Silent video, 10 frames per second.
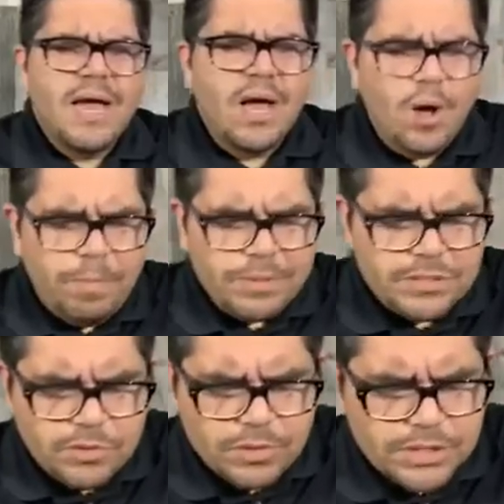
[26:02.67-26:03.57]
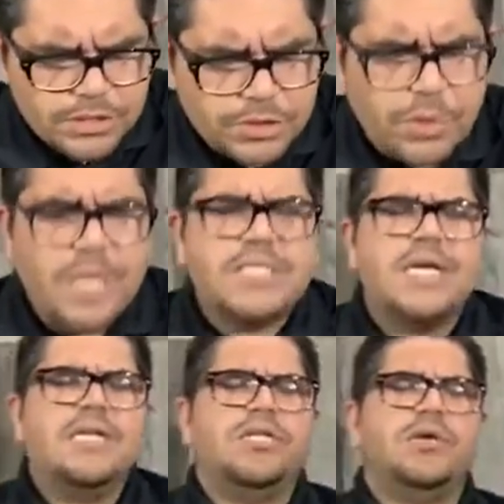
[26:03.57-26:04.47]
help us, Lord, to trust
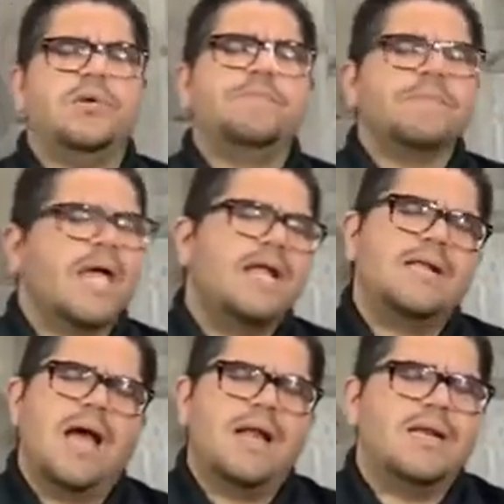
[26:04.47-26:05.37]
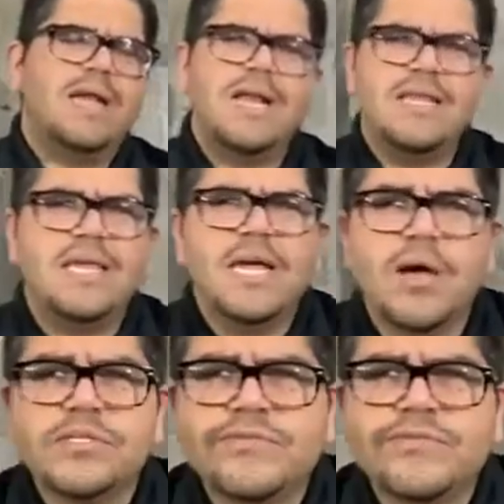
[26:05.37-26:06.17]
in you and not in anything else,